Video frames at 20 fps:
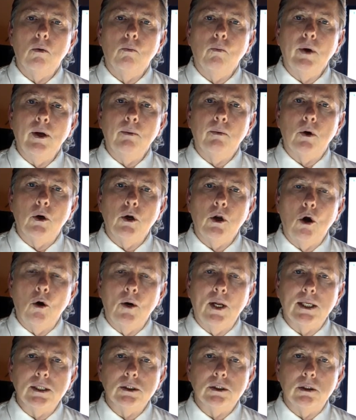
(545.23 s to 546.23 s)
We were known
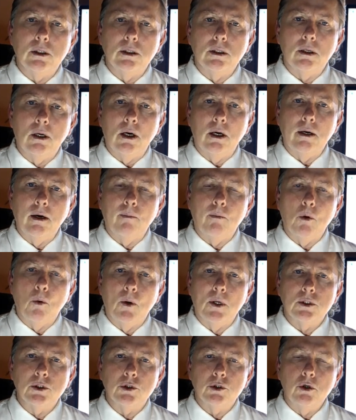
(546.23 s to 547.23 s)
as the number
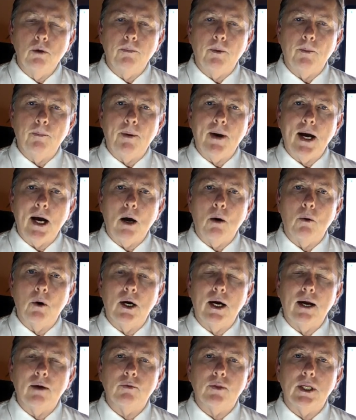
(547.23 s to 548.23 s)
one superpower
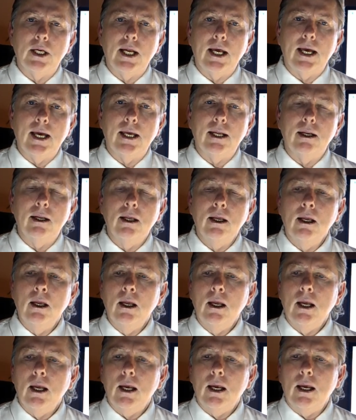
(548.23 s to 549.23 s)
after that,
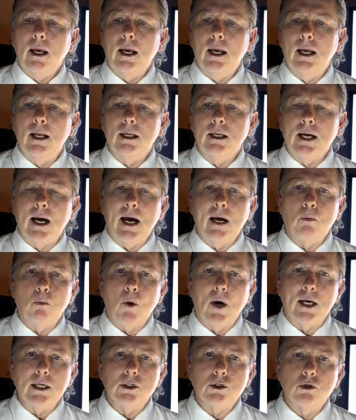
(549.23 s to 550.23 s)
and God
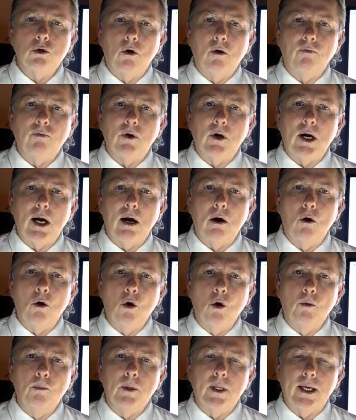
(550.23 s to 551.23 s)
watched over our
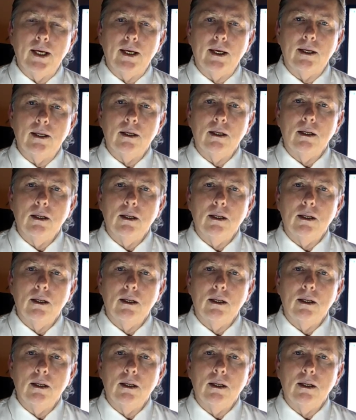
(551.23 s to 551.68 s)
homeland.